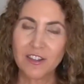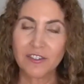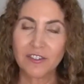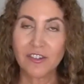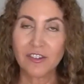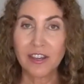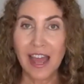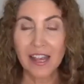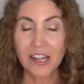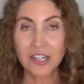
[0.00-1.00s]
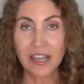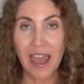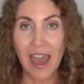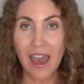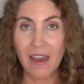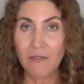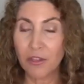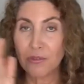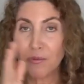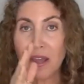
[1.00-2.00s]
So you can actually
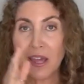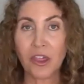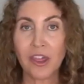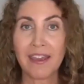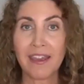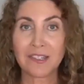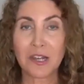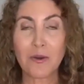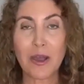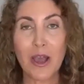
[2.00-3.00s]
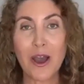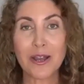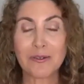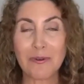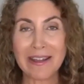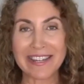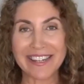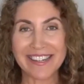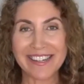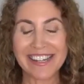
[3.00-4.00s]
have three things going on at
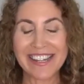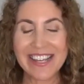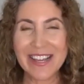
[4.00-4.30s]
once.